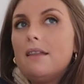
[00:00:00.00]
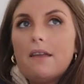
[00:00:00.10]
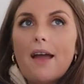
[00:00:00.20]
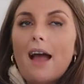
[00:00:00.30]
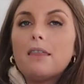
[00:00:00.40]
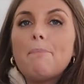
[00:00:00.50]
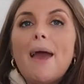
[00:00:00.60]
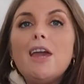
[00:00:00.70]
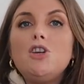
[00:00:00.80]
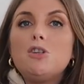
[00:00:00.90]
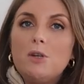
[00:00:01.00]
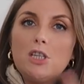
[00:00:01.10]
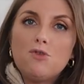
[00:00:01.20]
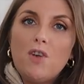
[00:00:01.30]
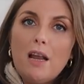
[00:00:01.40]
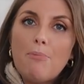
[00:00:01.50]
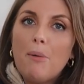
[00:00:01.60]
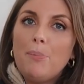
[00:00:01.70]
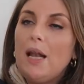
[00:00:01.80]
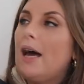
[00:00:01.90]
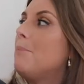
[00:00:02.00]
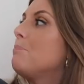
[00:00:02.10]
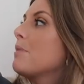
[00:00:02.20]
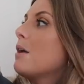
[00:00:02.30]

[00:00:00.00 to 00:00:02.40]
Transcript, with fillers: they had the beige, which is really popular,